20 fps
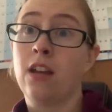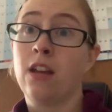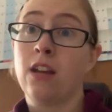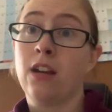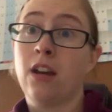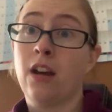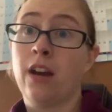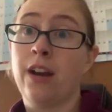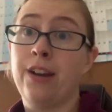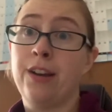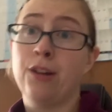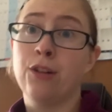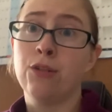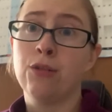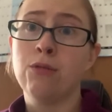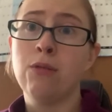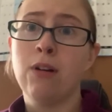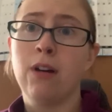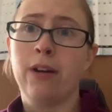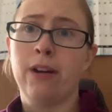Hi all,
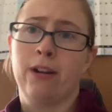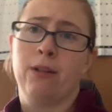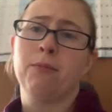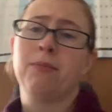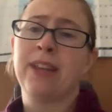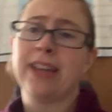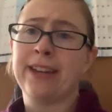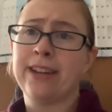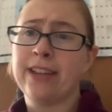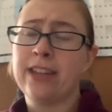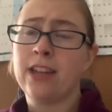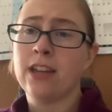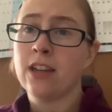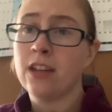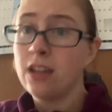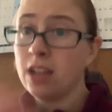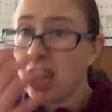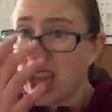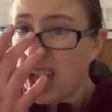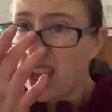update.
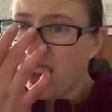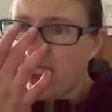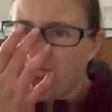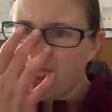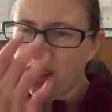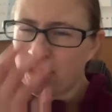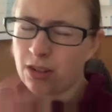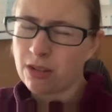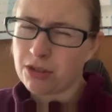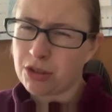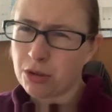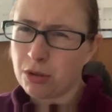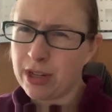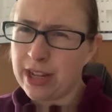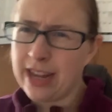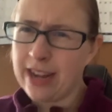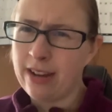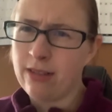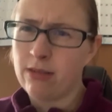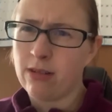Got sorted
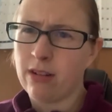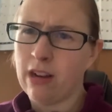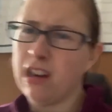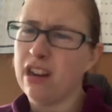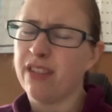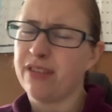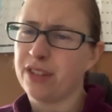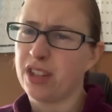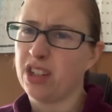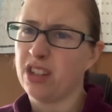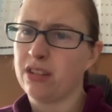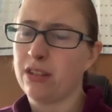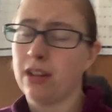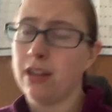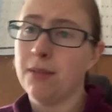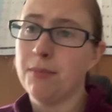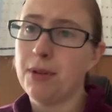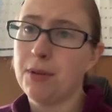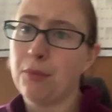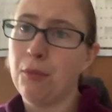out after getting a
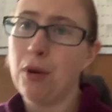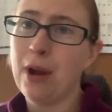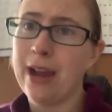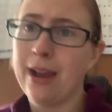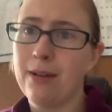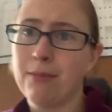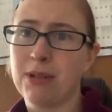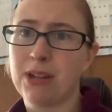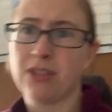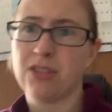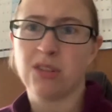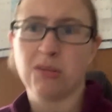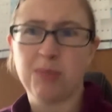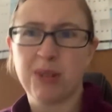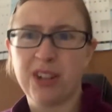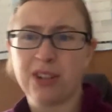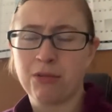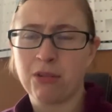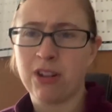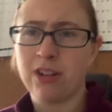bit wet because of the bike
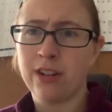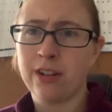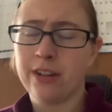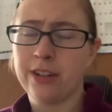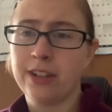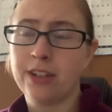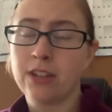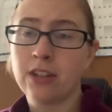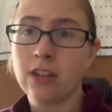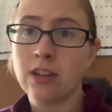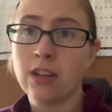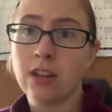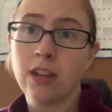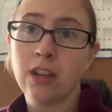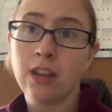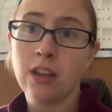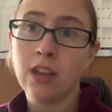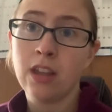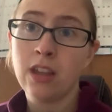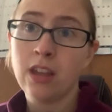ride,
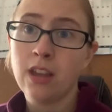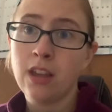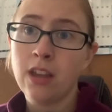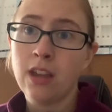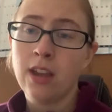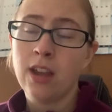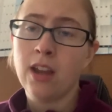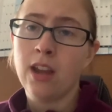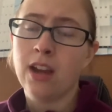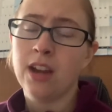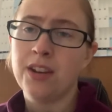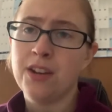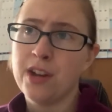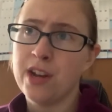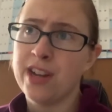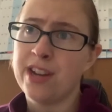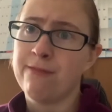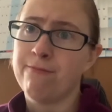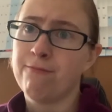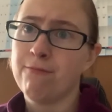and
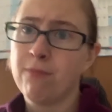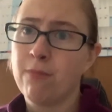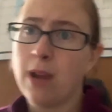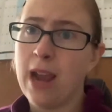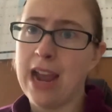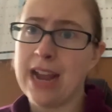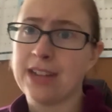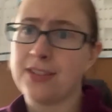then had